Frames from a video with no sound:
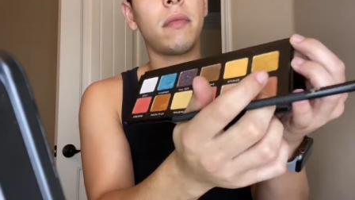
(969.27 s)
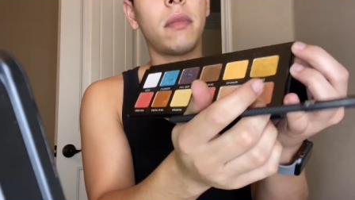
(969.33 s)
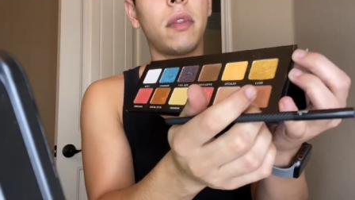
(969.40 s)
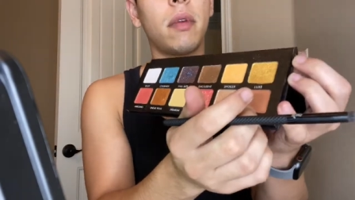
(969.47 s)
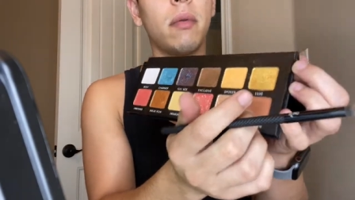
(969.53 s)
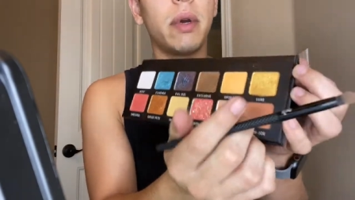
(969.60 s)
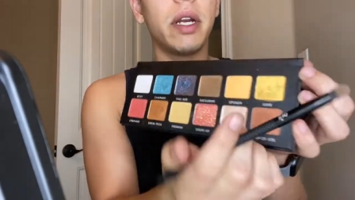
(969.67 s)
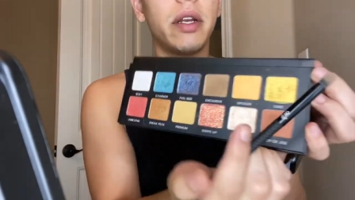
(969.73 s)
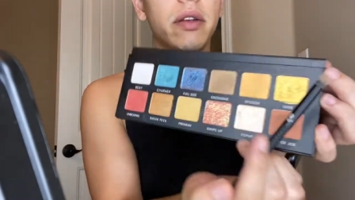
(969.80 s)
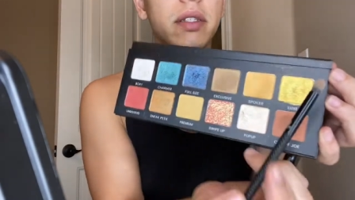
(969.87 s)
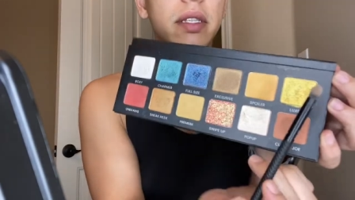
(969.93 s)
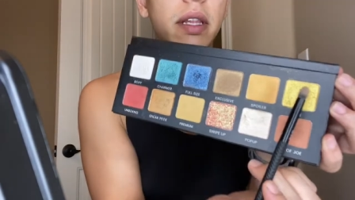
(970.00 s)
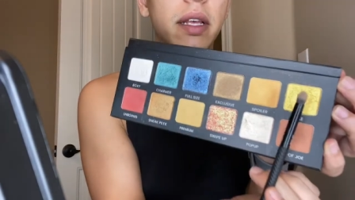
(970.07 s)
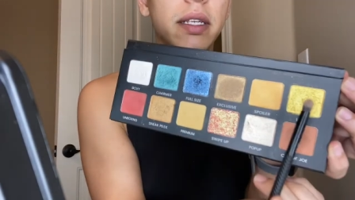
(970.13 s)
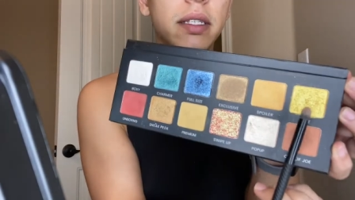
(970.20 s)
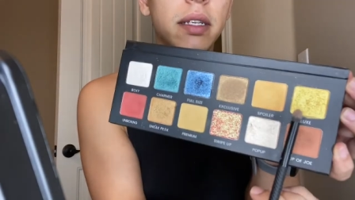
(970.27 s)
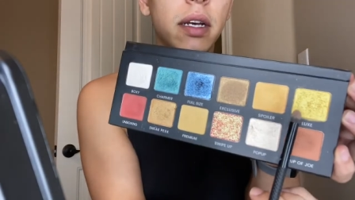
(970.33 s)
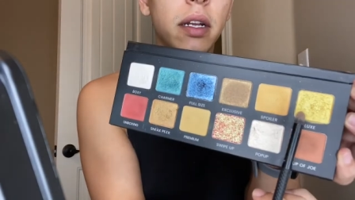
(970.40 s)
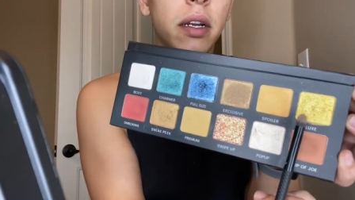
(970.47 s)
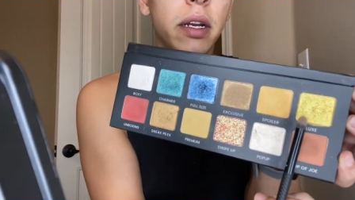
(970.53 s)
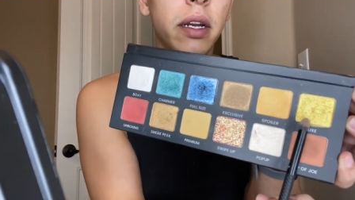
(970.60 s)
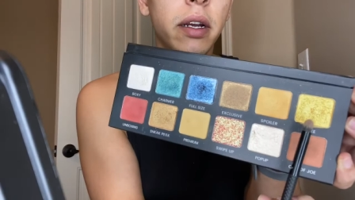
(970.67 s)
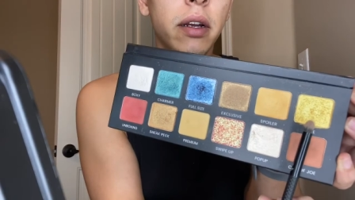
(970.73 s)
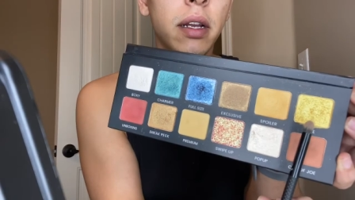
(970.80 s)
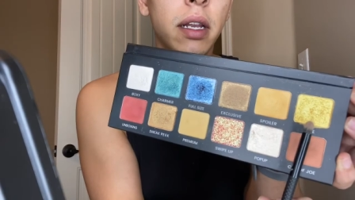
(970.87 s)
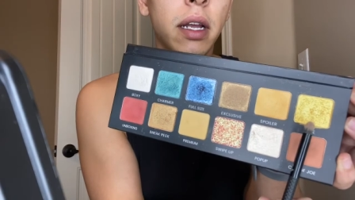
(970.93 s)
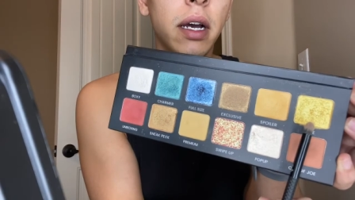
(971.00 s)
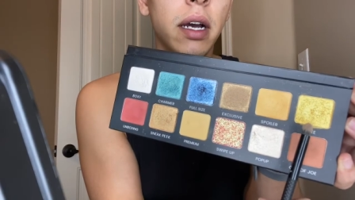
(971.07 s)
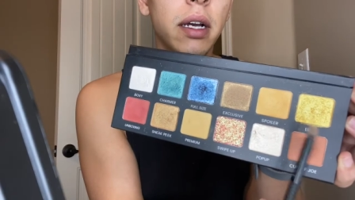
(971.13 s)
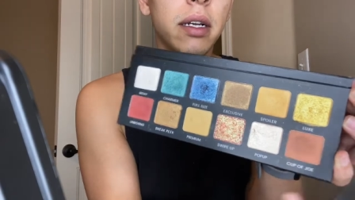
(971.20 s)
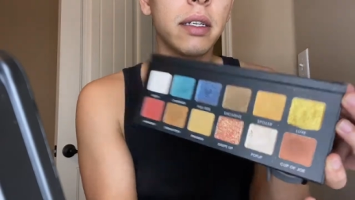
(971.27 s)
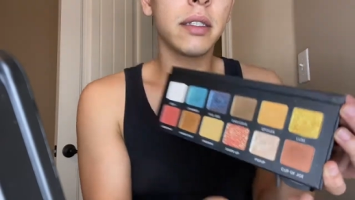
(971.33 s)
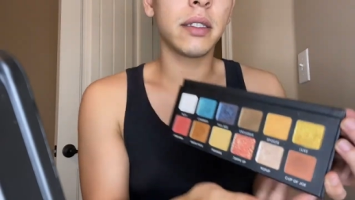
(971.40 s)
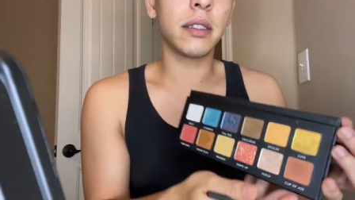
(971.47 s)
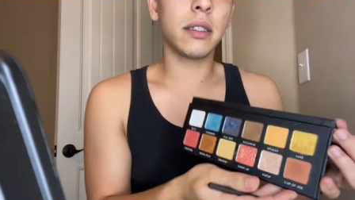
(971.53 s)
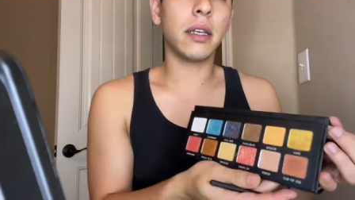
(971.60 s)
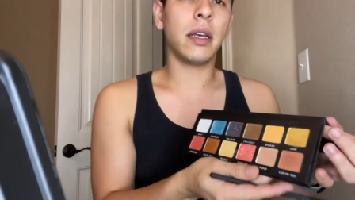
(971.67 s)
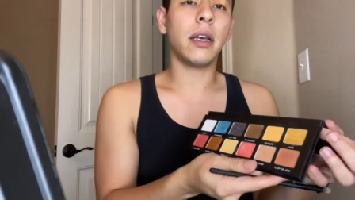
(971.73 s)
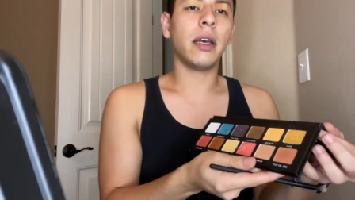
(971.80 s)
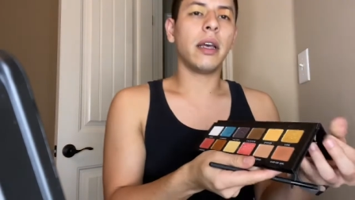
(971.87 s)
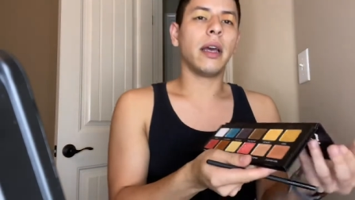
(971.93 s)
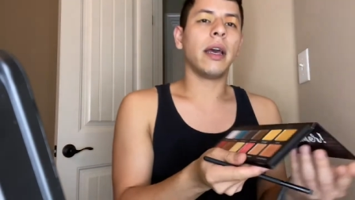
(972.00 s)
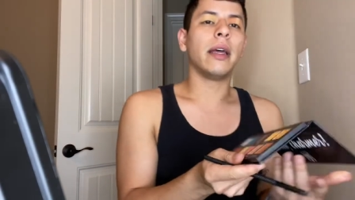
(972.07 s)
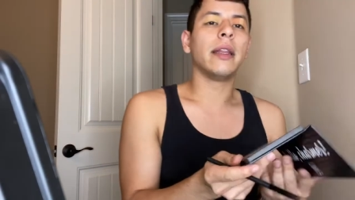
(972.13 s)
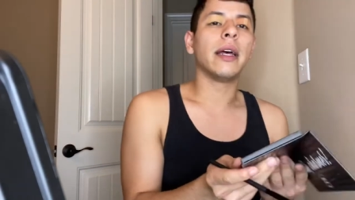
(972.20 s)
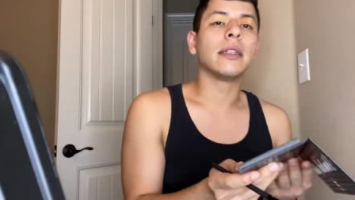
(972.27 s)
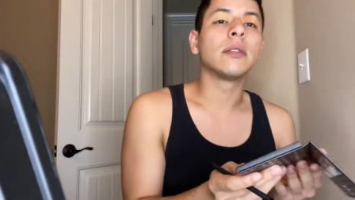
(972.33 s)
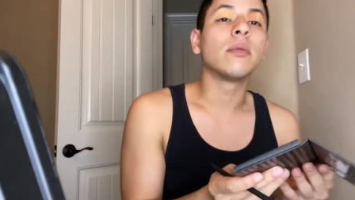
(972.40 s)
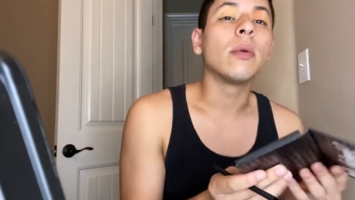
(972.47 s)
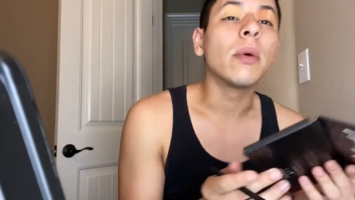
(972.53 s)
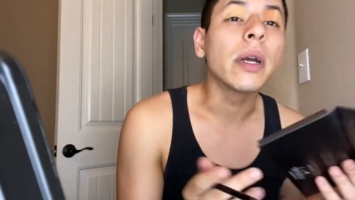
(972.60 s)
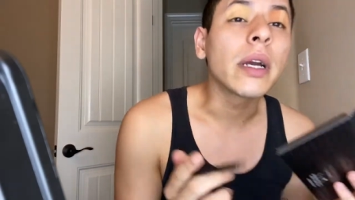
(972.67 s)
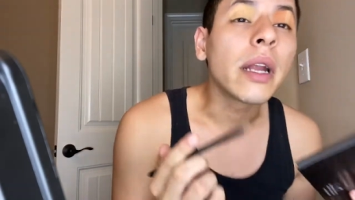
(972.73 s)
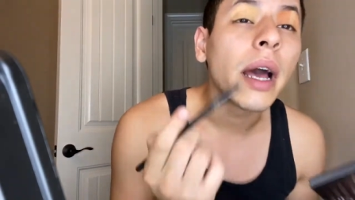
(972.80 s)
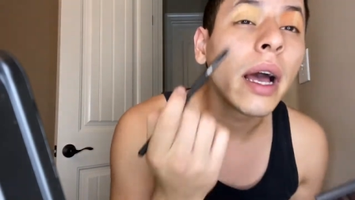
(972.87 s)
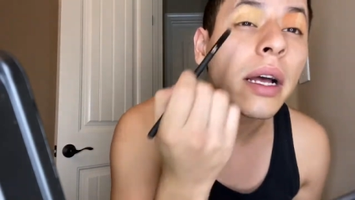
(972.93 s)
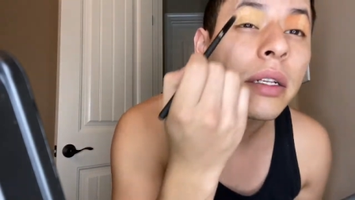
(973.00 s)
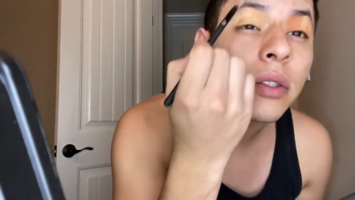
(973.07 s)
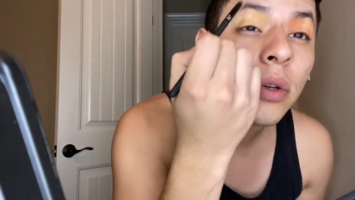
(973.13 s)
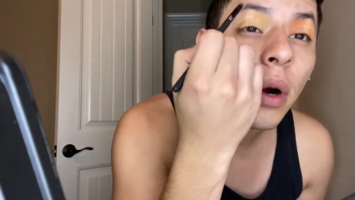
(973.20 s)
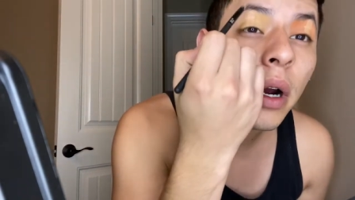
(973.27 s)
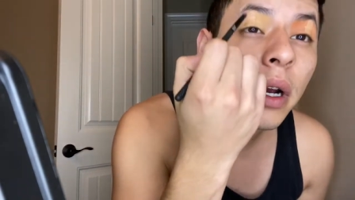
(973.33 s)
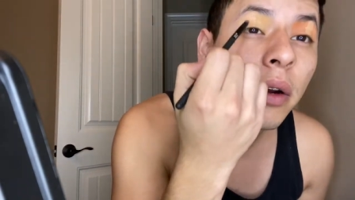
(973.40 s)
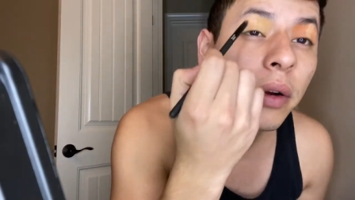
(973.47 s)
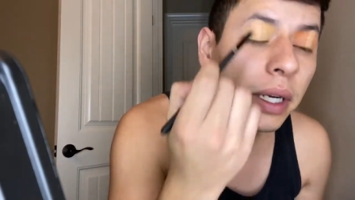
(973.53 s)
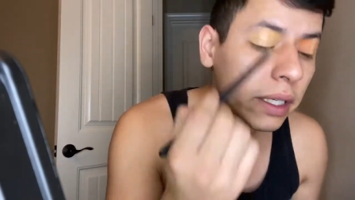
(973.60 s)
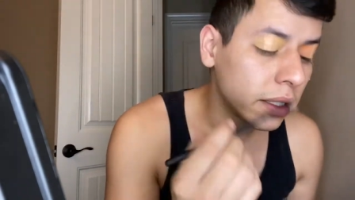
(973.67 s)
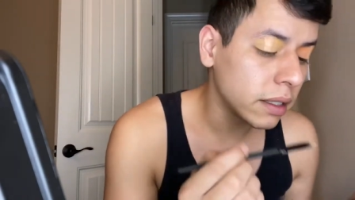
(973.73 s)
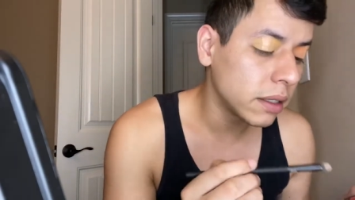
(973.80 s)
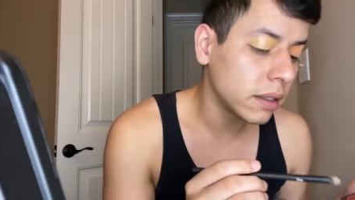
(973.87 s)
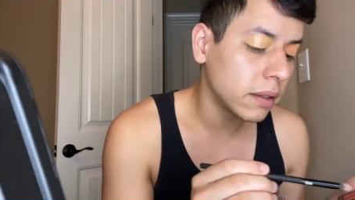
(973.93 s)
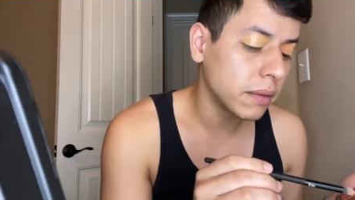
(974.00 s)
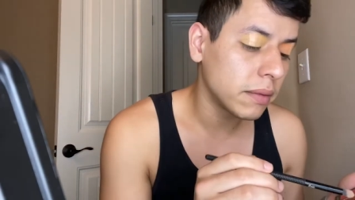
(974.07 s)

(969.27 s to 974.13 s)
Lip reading: We're gonna use this color here, Lux, and that's what we're gonna add to our crease.